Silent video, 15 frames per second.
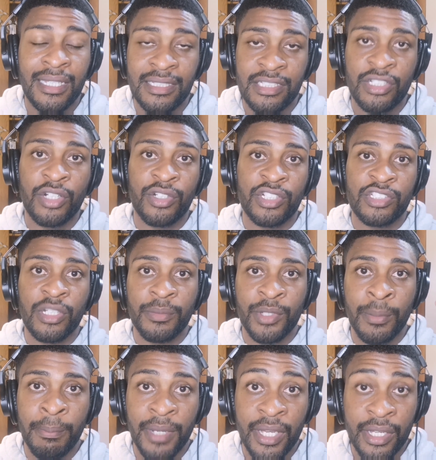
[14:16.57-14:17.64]
It's not going to stop
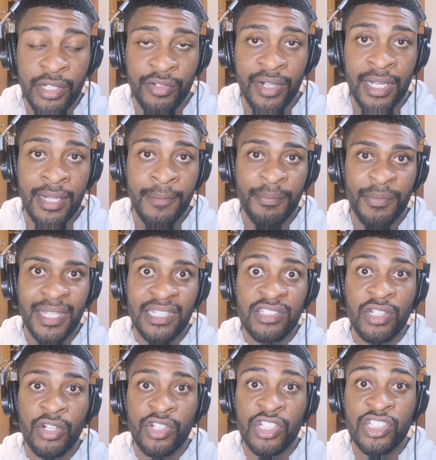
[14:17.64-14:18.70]
your murderer.
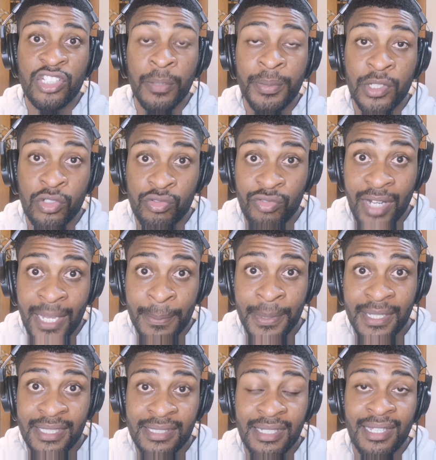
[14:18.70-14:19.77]
It's not going to stop your
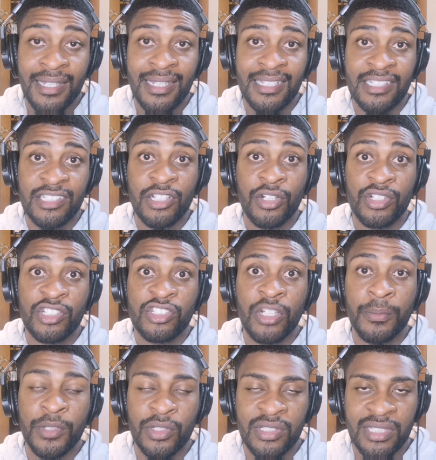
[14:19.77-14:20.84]
rapist. It's not going to
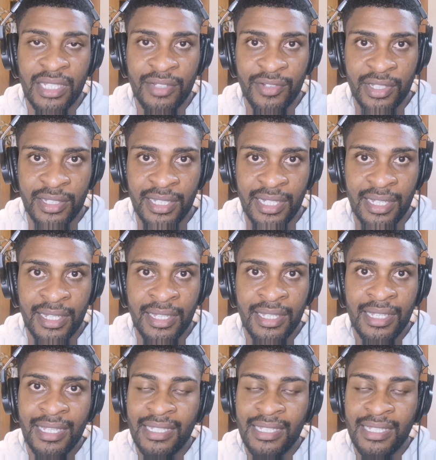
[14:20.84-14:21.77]
stop your serial killer.